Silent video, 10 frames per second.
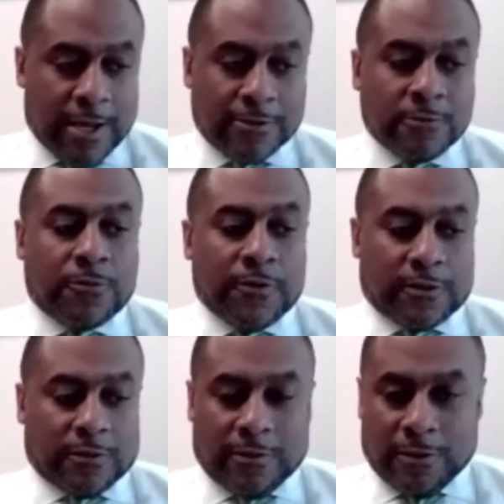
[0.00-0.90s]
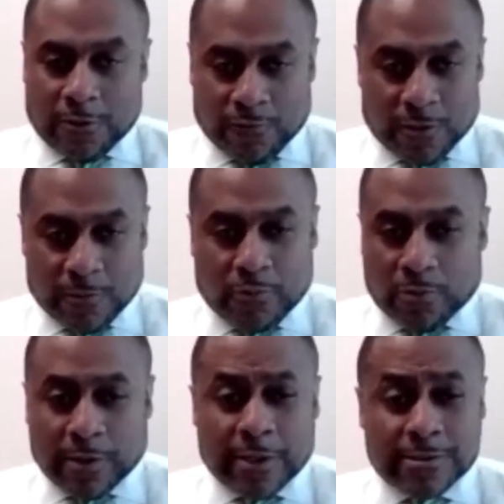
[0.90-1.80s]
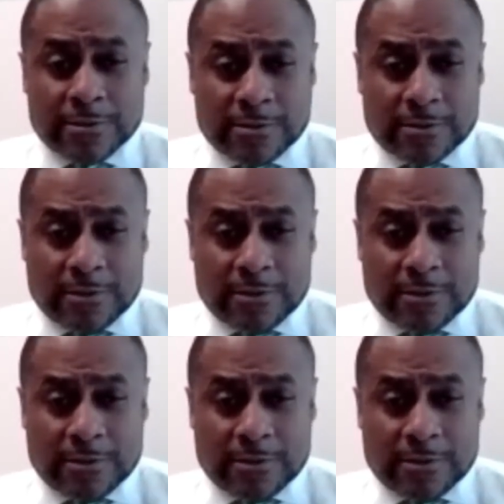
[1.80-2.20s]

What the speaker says: I do think history is an important lesson.